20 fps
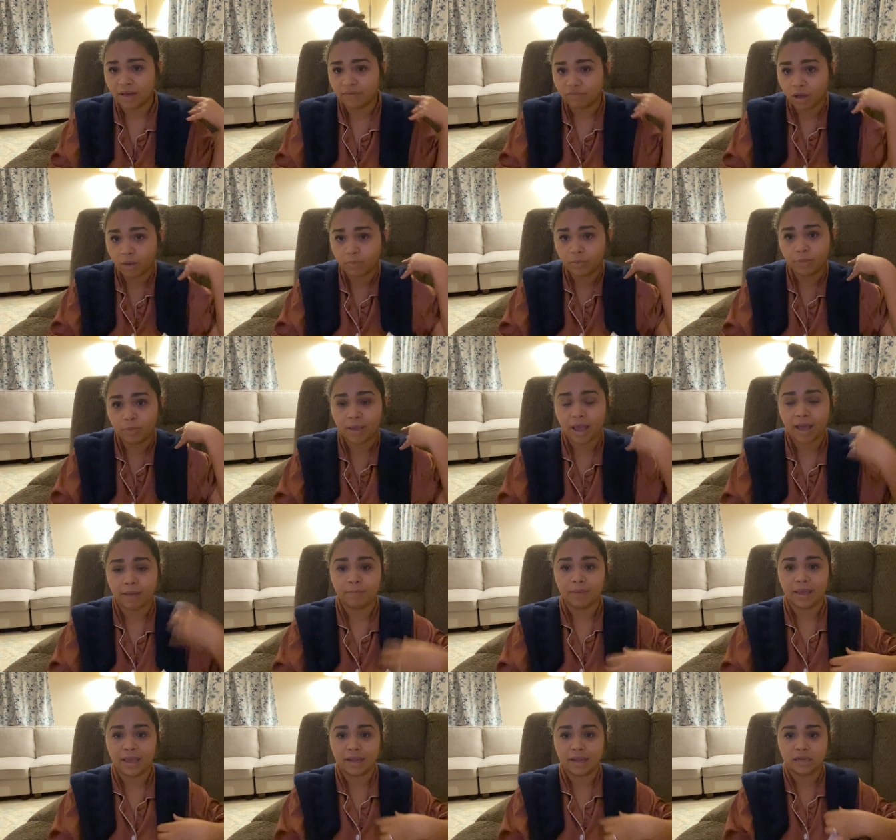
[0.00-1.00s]
upper back
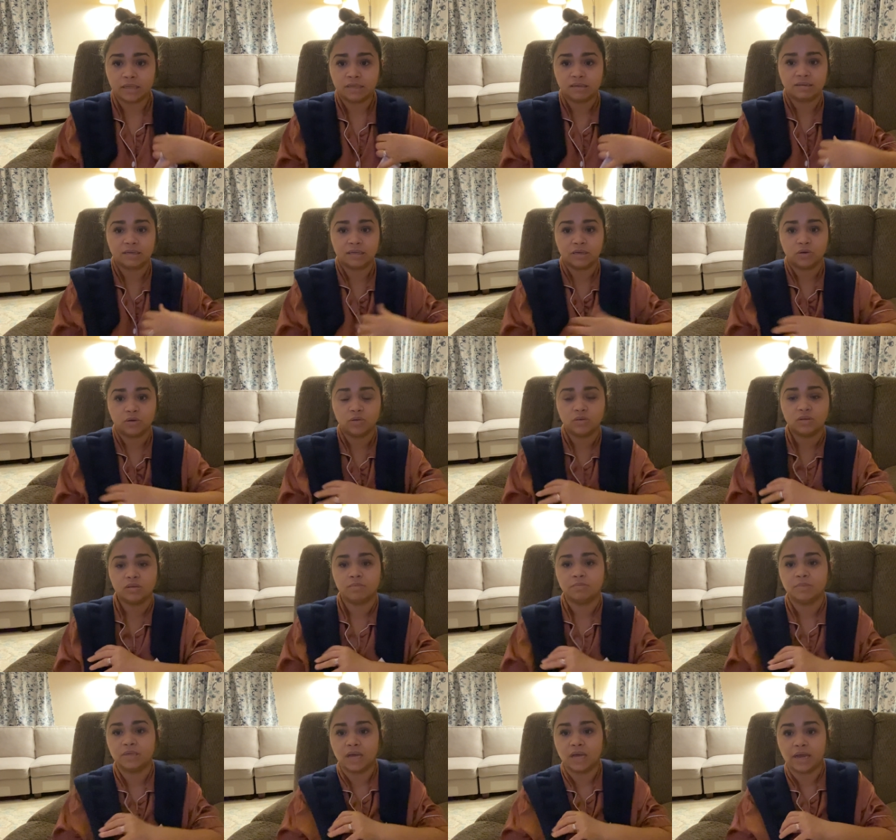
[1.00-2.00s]
pain still
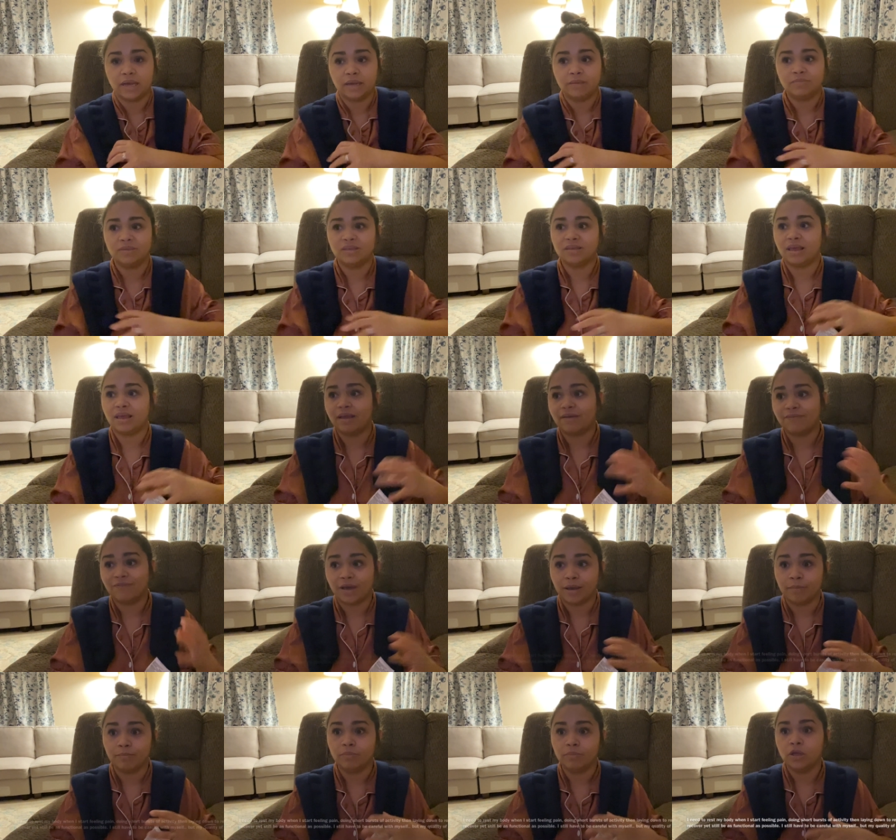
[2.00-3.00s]
sometimes, like if
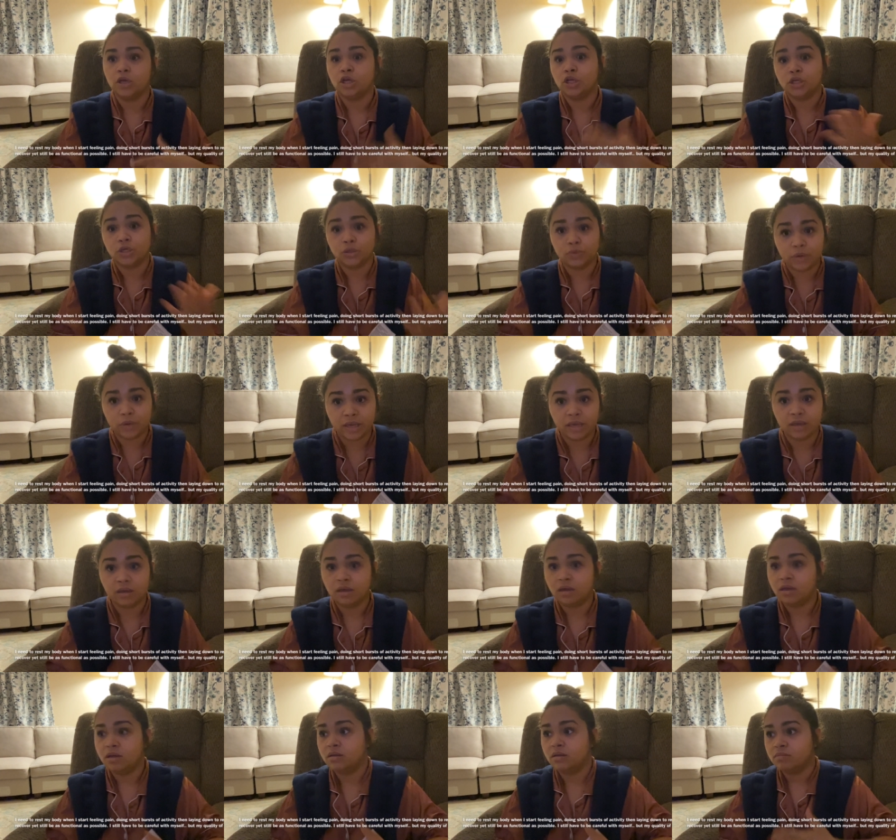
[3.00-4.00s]
I'm doing
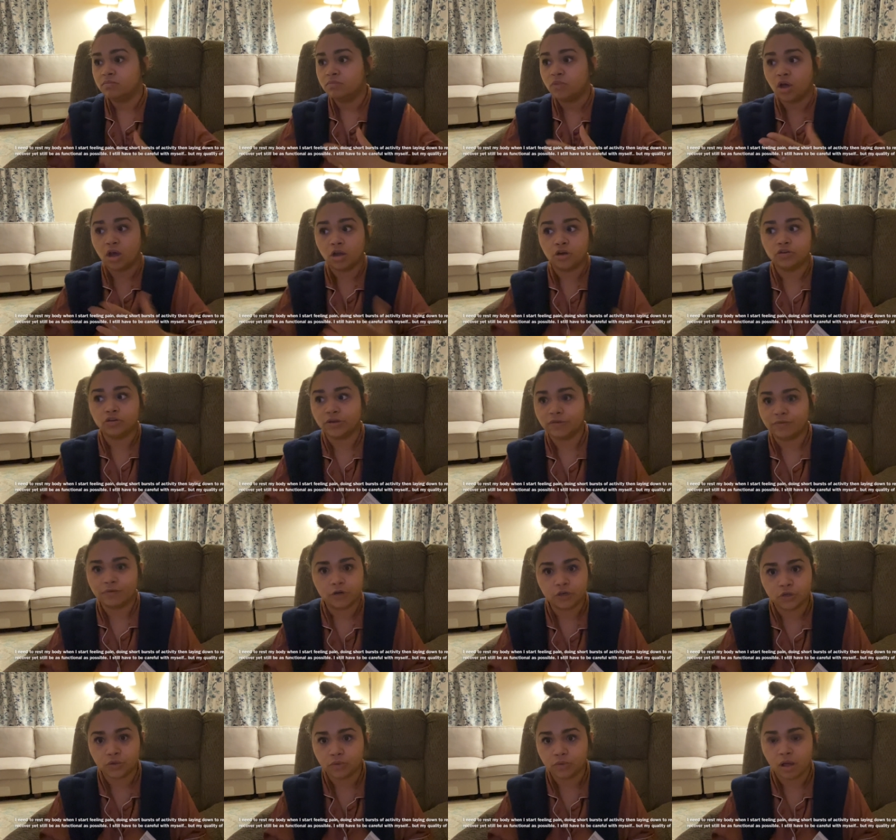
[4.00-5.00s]
laundry for
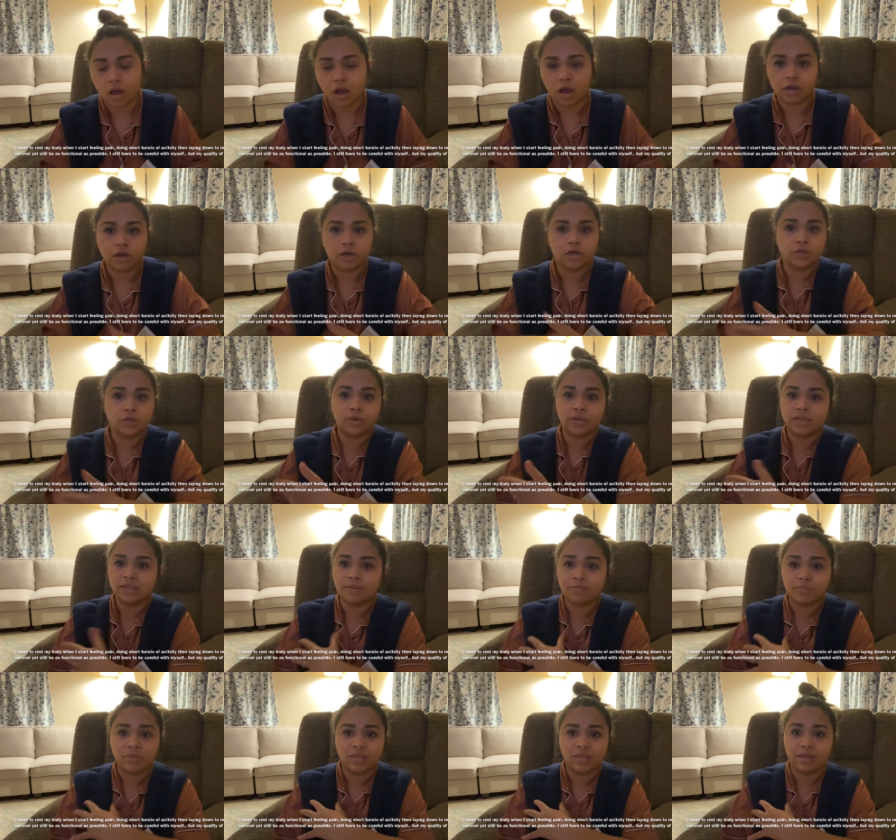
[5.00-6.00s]
too long or doing
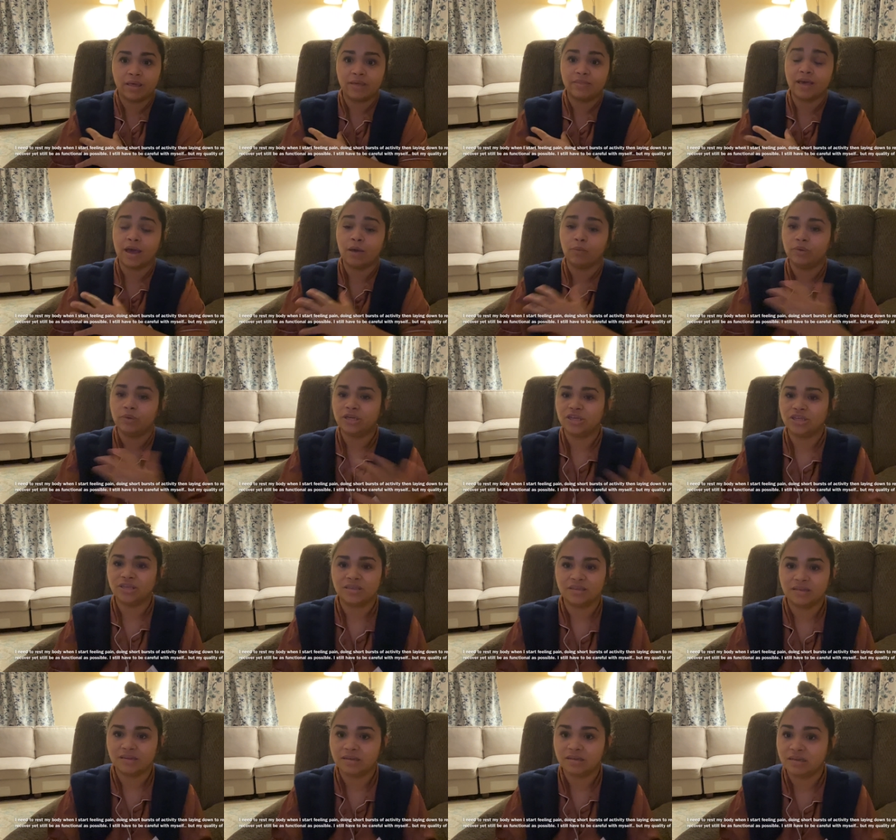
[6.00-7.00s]
something like that, which is
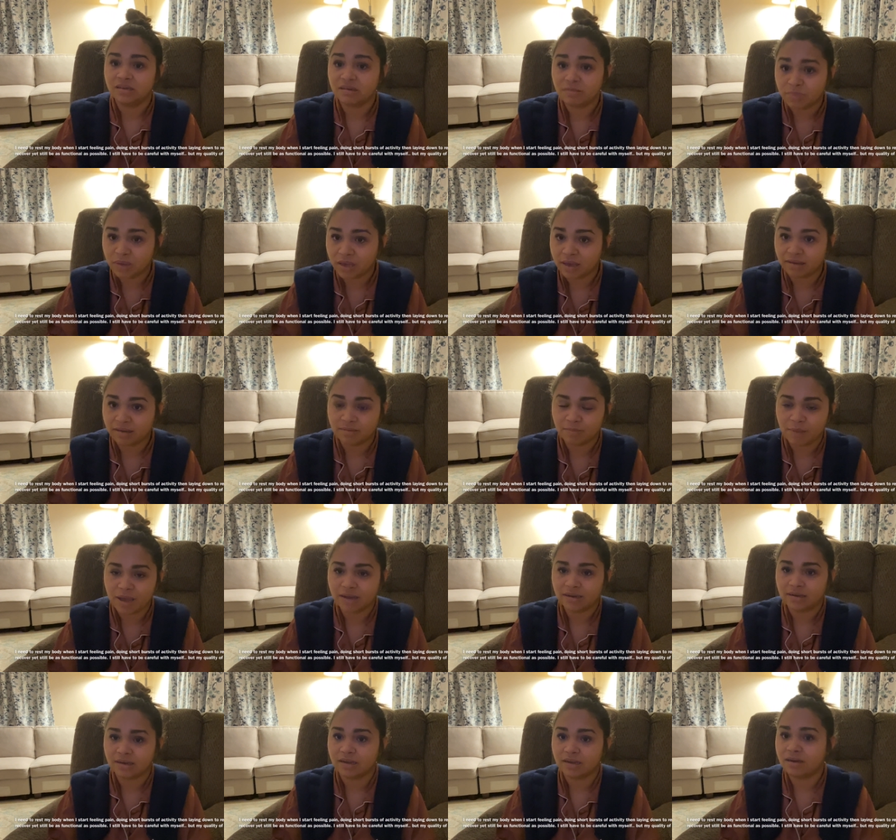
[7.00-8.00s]
to be
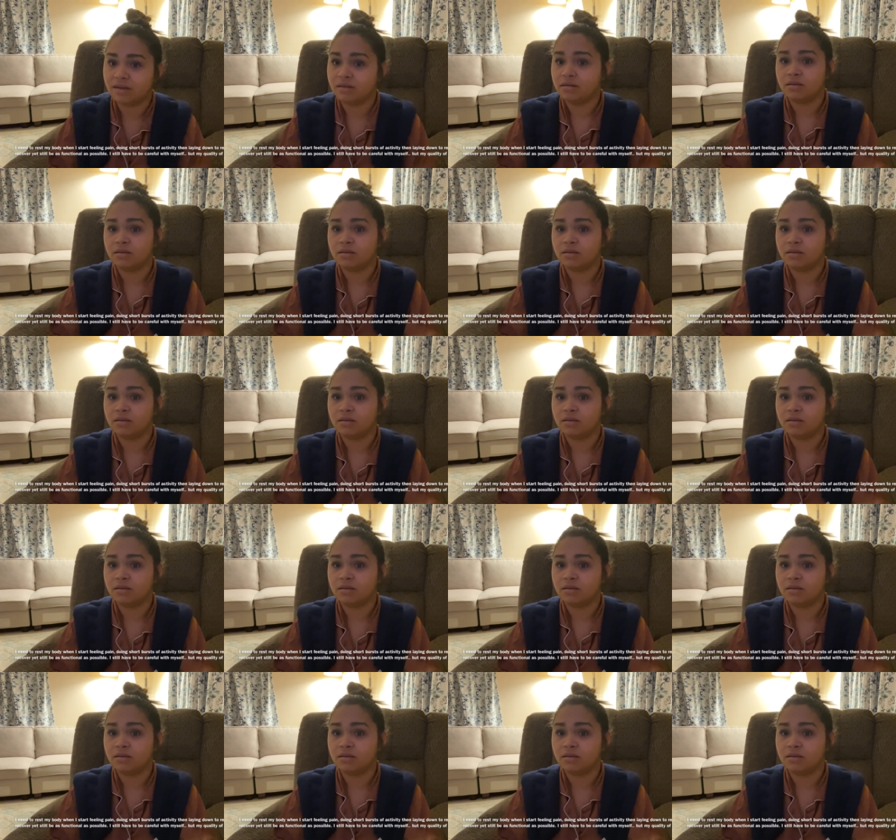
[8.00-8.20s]
expected.